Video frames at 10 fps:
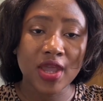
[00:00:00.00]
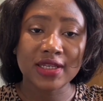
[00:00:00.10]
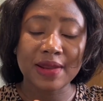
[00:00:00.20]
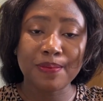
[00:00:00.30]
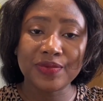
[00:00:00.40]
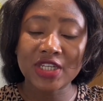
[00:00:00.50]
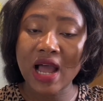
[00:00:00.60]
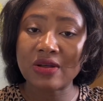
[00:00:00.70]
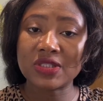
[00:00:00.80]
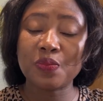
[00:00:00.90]
The
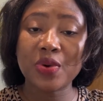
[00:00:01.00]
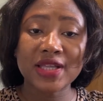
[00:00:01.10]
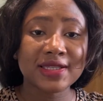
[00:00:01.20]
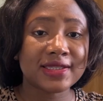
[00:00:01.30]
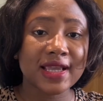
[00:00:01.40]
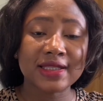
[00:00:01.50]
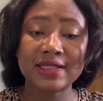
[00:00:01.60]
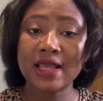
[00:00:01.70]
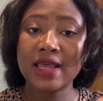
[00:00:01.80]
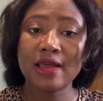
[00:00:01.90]
child's birth cert,
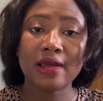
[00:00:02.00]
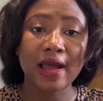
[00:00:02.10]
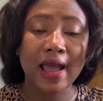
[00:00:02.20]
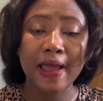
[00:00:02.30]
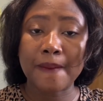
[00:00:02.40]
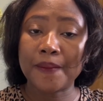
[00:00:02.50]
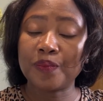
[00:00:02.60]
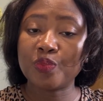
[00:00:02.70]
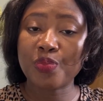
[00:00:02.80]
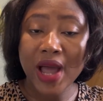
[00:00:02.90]

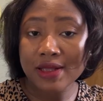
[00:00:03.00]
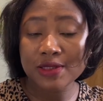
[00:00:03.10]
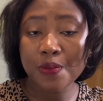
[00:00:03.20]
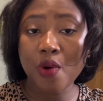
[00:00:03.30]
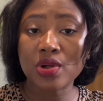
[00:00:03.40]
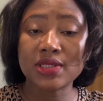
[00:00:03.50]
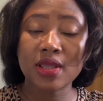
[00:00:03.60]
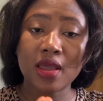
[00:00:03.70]
passport